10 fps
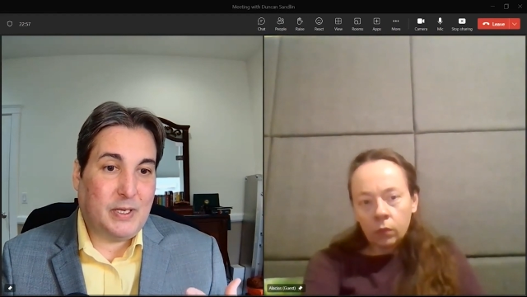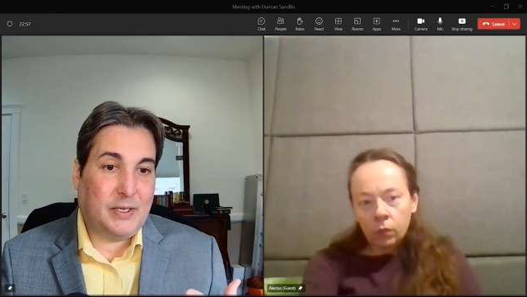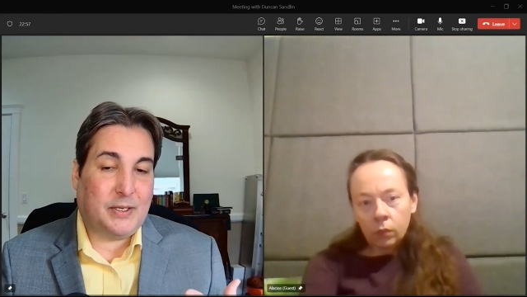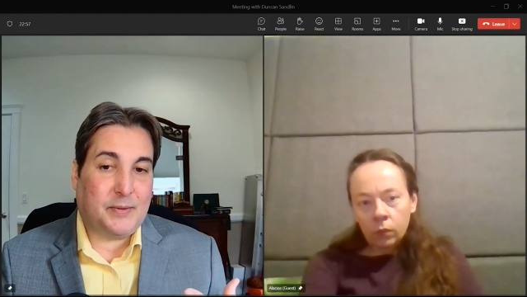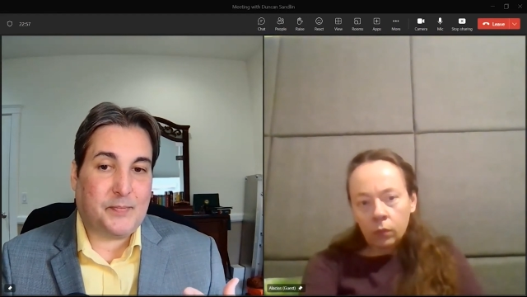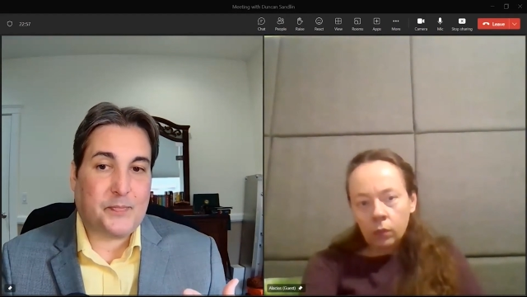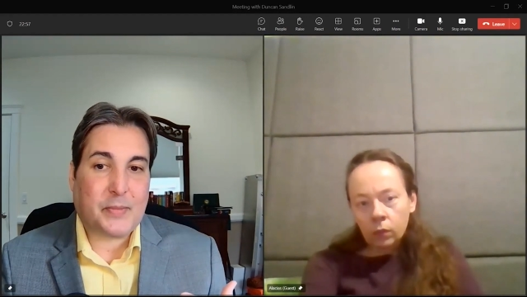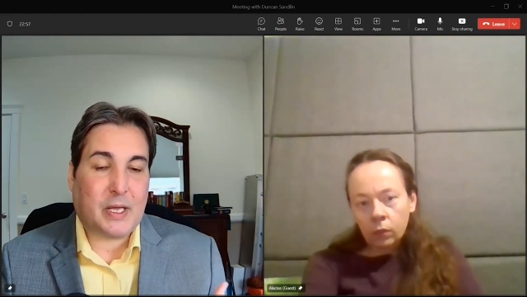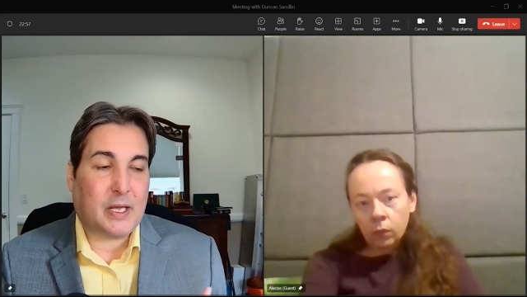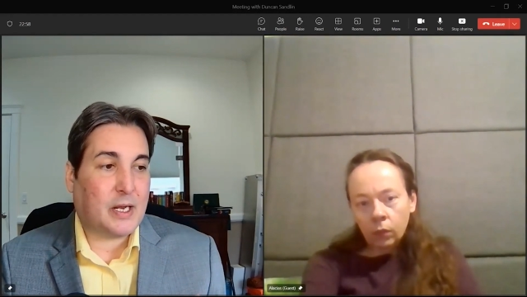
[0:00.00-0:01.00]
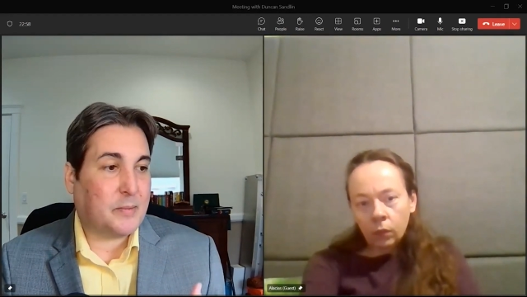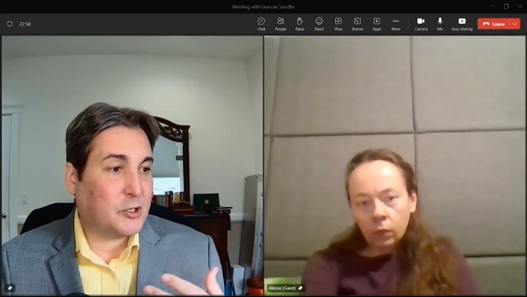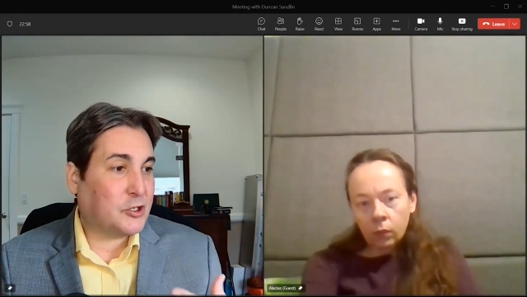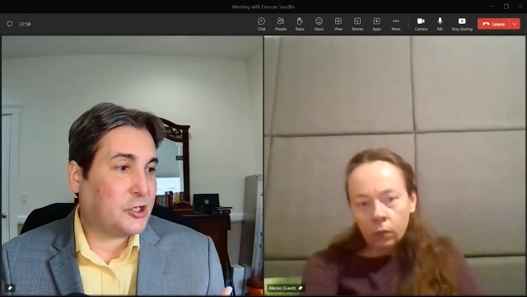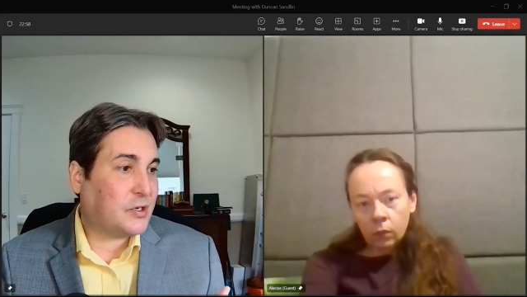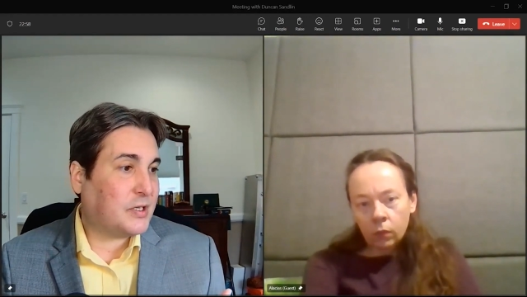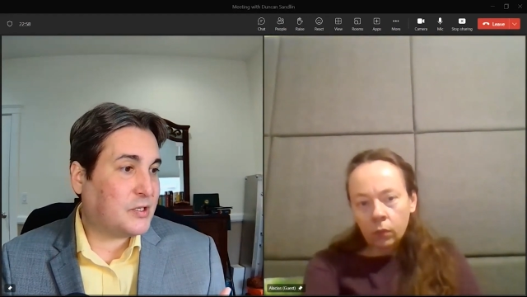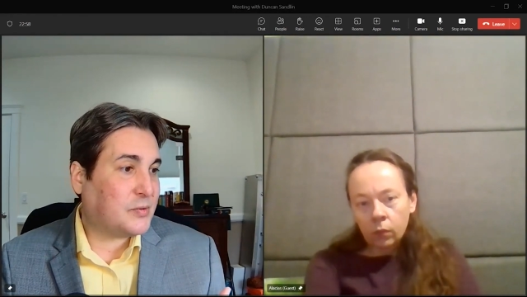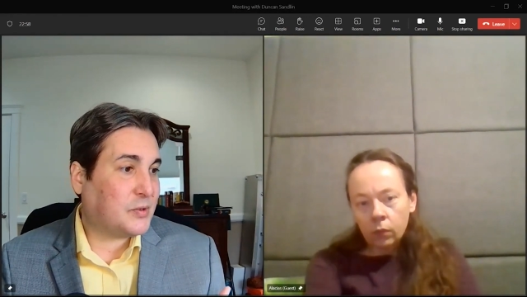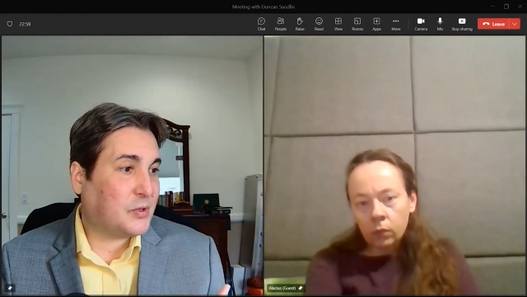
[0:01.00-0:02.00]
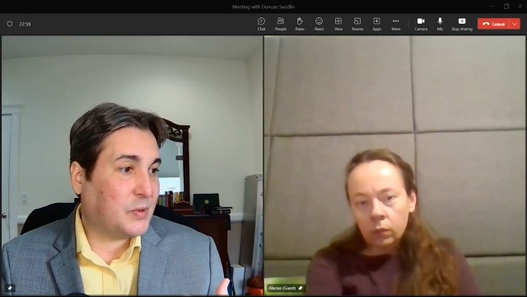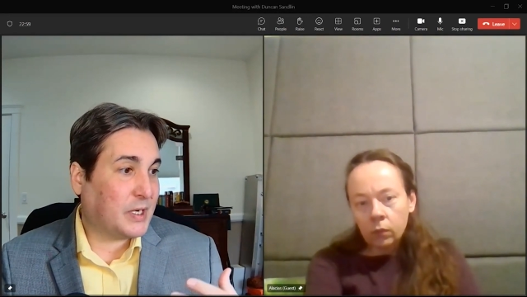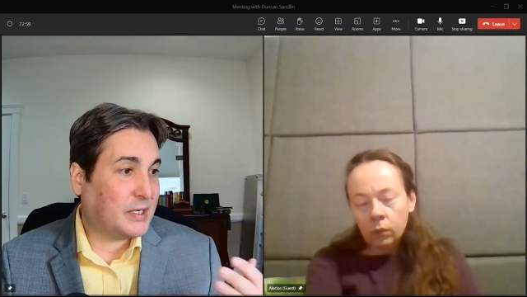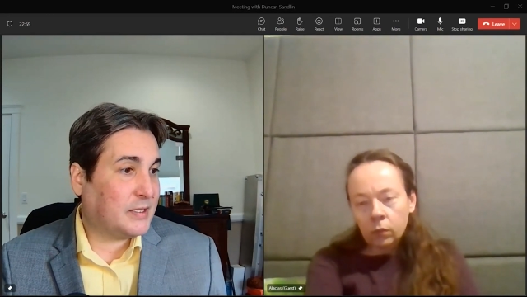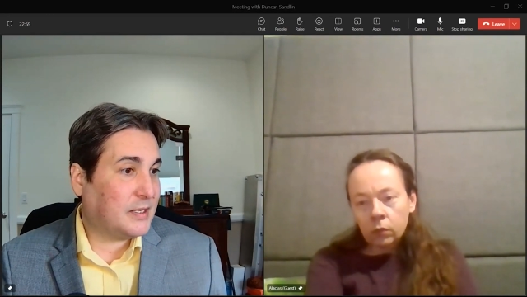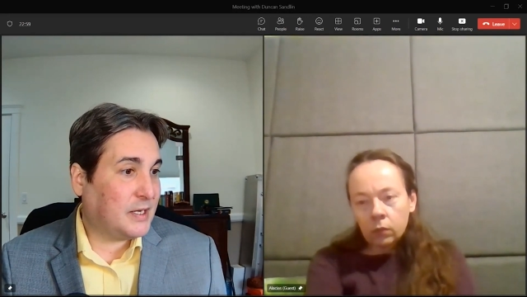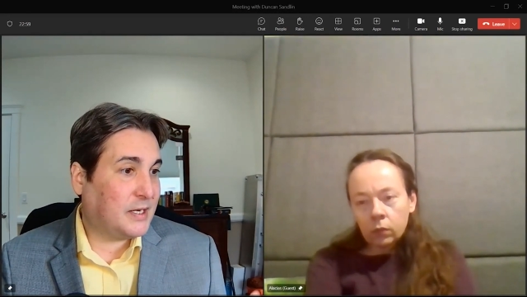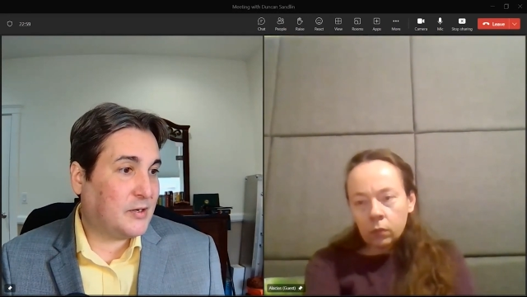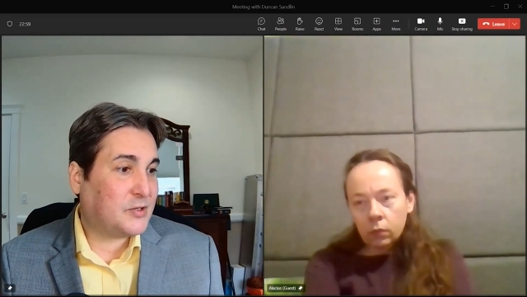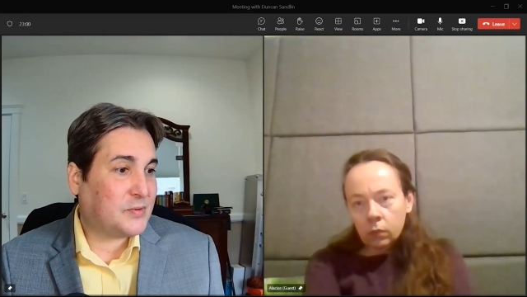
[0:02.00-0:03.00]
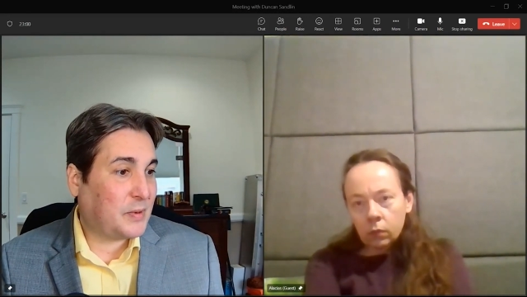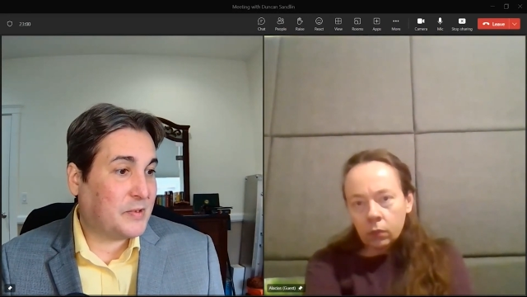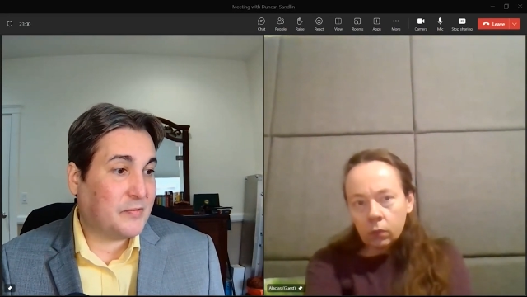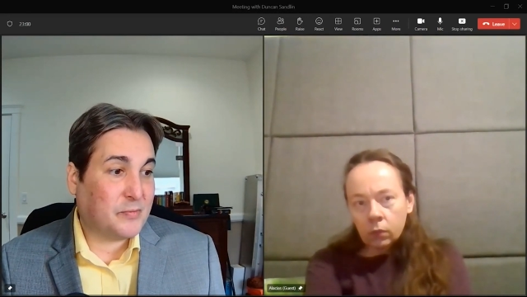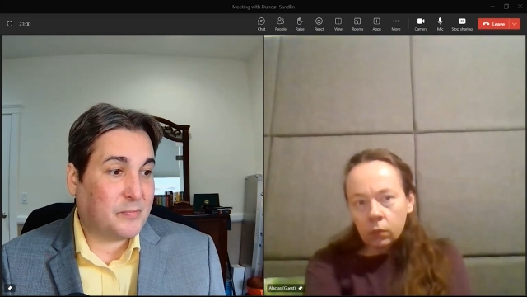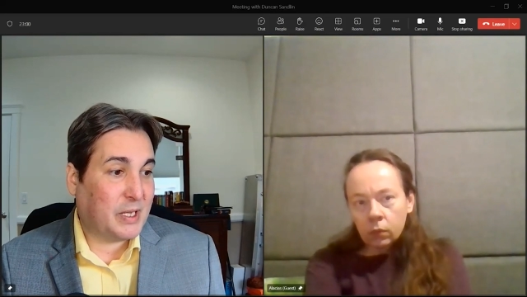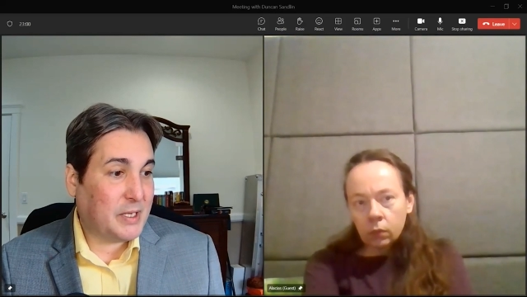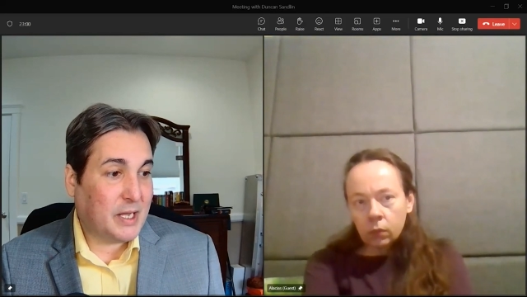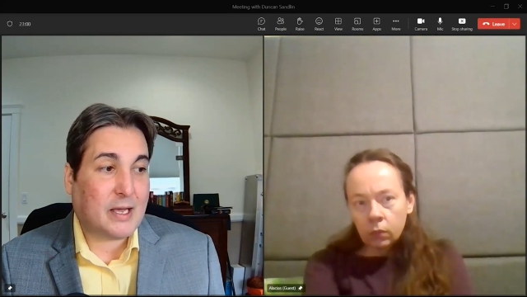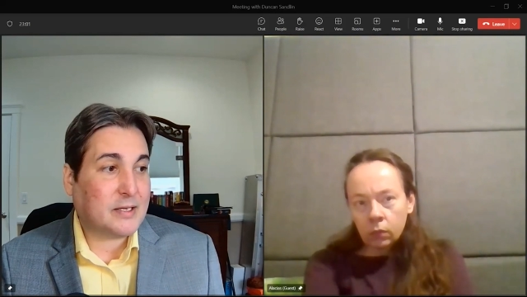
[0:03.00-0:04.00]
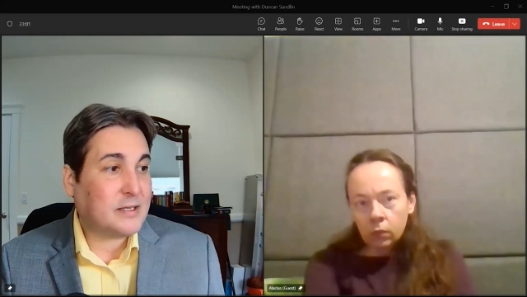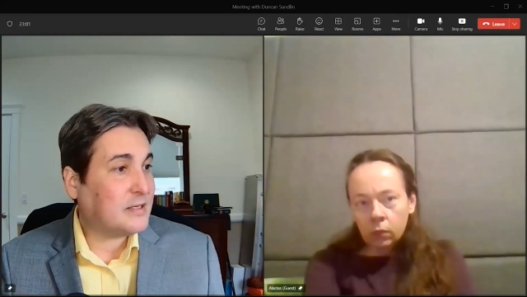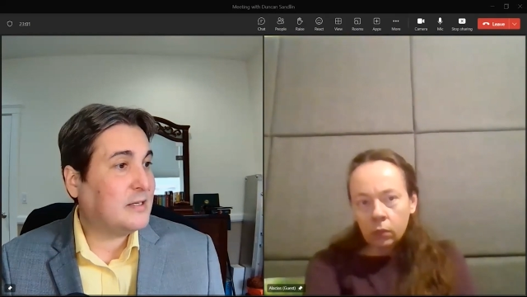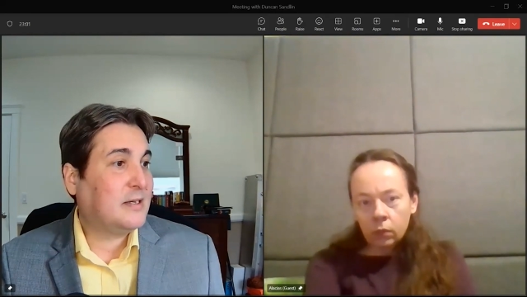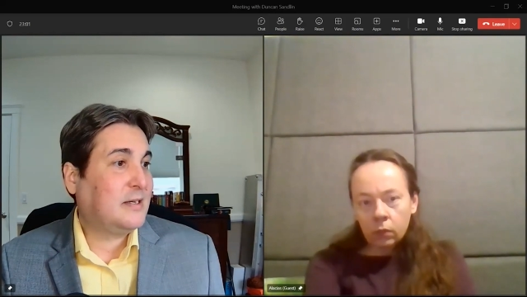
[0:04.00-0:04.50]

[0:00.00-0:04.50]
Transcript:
Speaker 1: and I'm going to show you this real quick. And, and here's something from PBS.